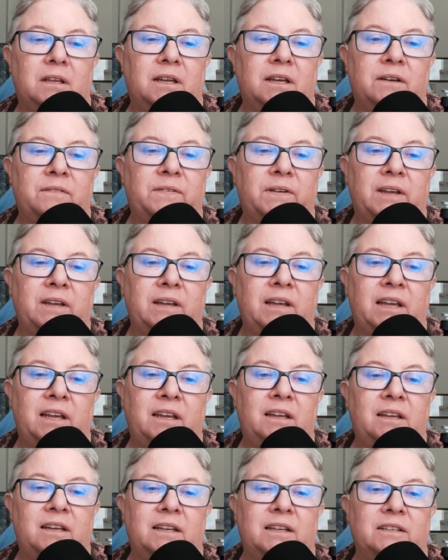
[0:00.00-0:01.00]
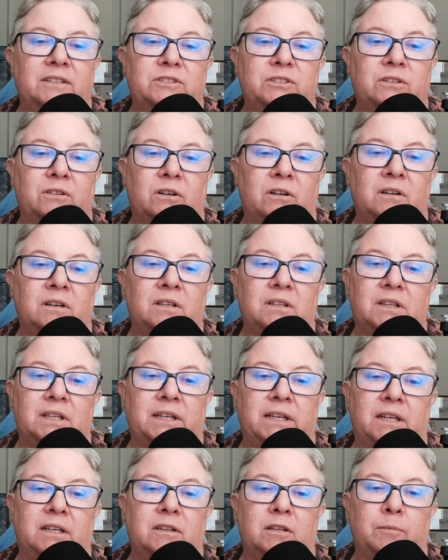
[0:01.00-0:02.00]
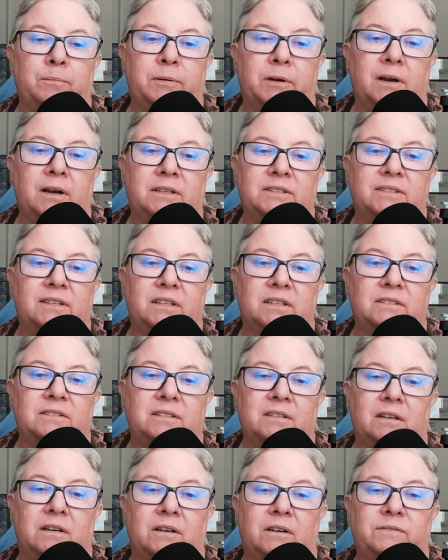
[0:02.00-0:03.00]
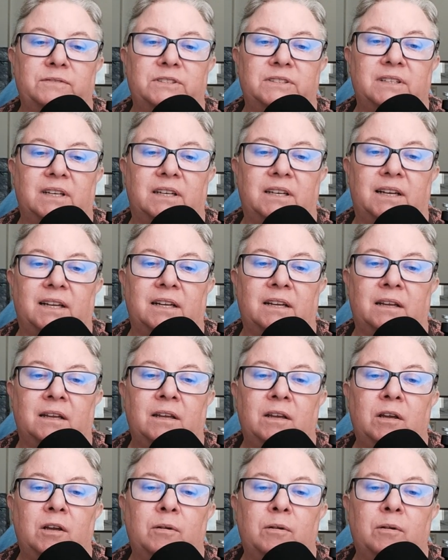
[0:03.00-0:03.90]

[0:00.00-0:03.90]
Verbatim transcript: The FAA is currently in the process of setting